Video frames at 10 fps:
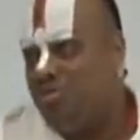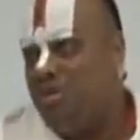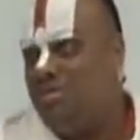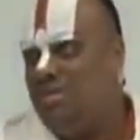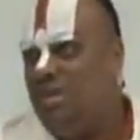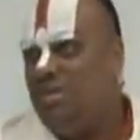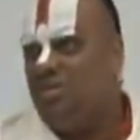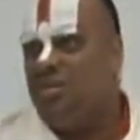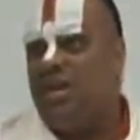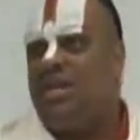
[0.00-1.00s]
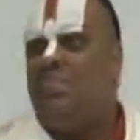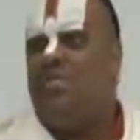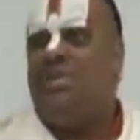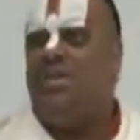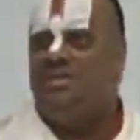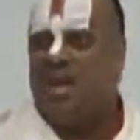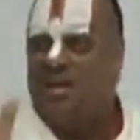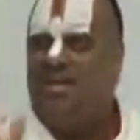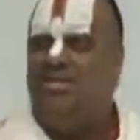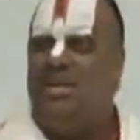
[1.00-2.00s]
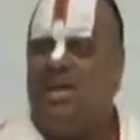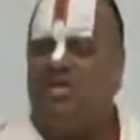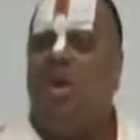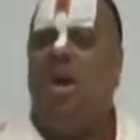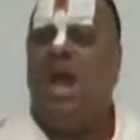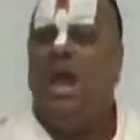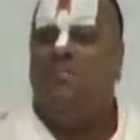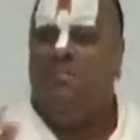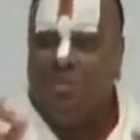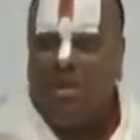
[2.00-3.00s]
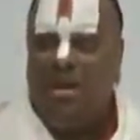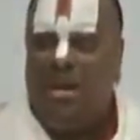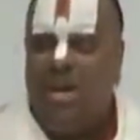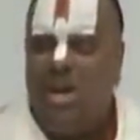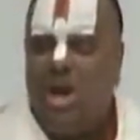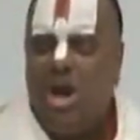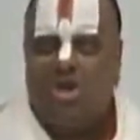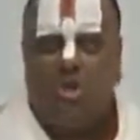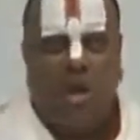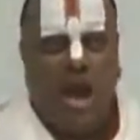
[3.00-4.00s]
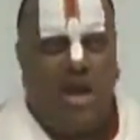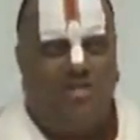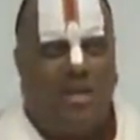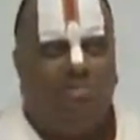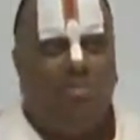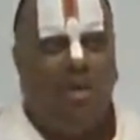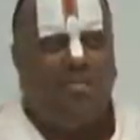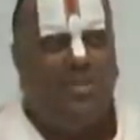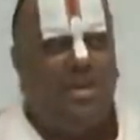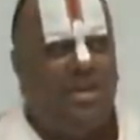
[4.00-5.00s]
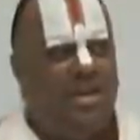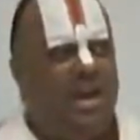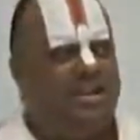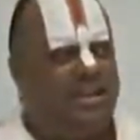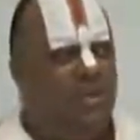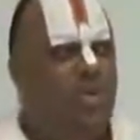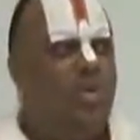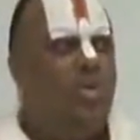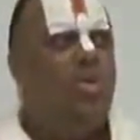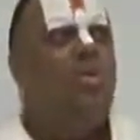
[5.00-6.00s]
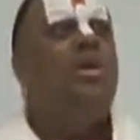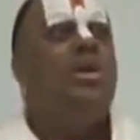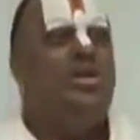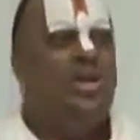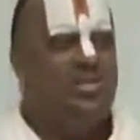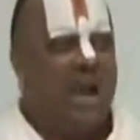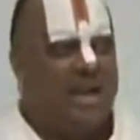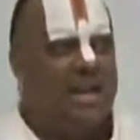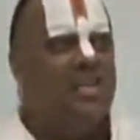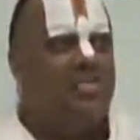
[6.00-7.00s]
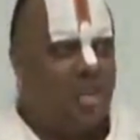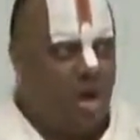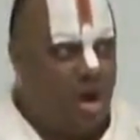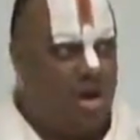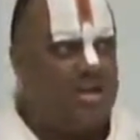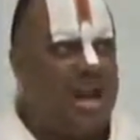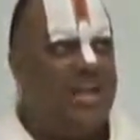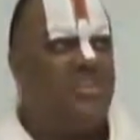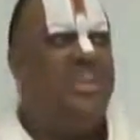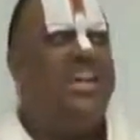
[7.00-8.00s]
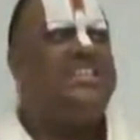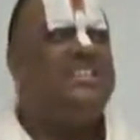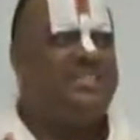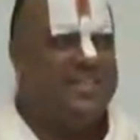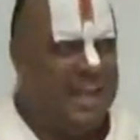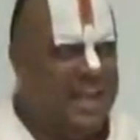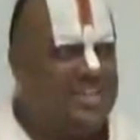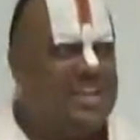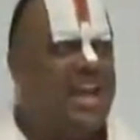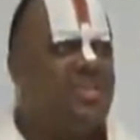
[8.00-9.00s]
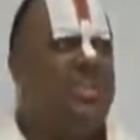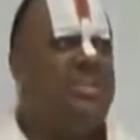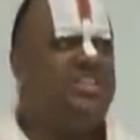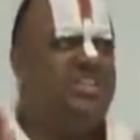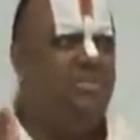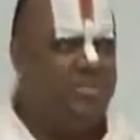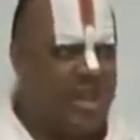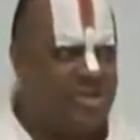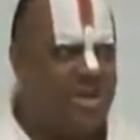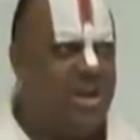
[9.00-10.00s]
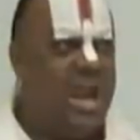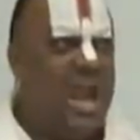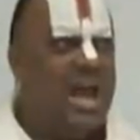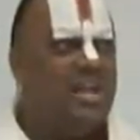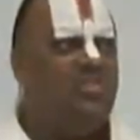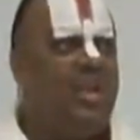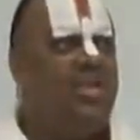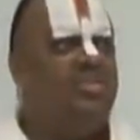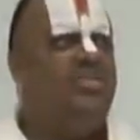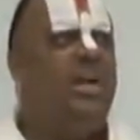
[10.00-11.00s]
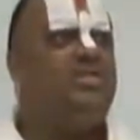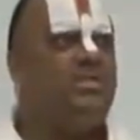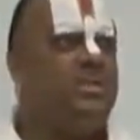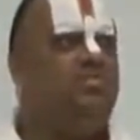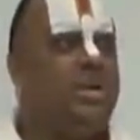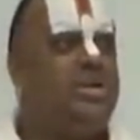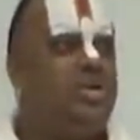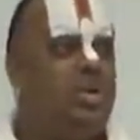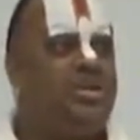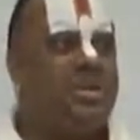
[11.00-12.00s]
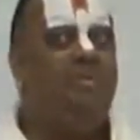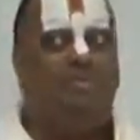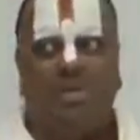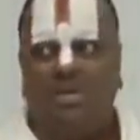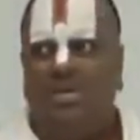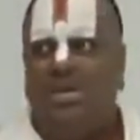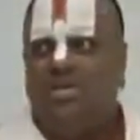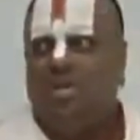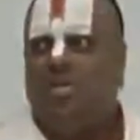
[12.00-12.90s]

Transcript: rejoicement. So that type of thing is there in designing. So everybody should have that basic creative designing thought as well as taste as well as temptation as well as that uh, particular temper